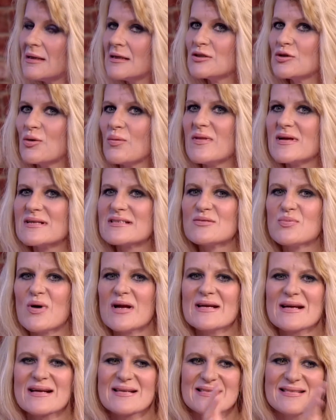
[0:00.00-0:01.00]
So this is
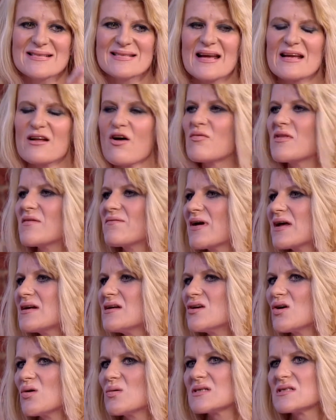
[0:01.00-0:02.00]
when you can see on the
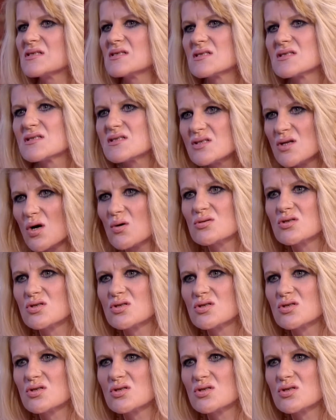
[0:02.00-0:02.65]
video, it is so,